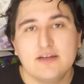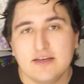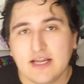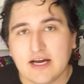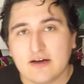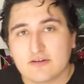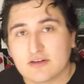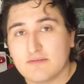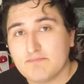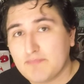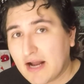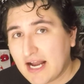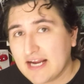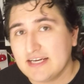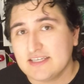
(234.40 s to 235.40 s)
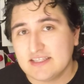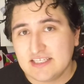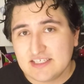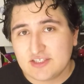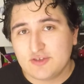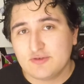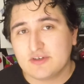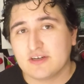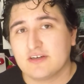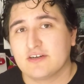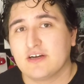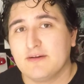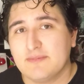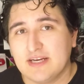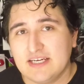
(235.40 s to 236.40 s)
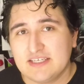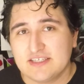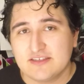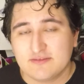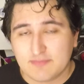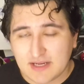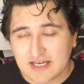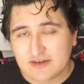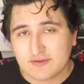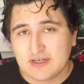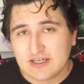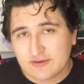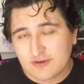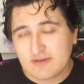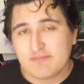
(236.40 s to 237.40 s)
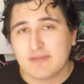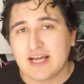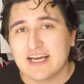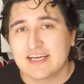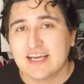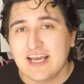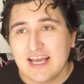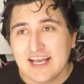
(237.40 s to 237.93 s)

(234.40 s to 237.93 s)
Now, combined, these two color combinations, black-green and green-black,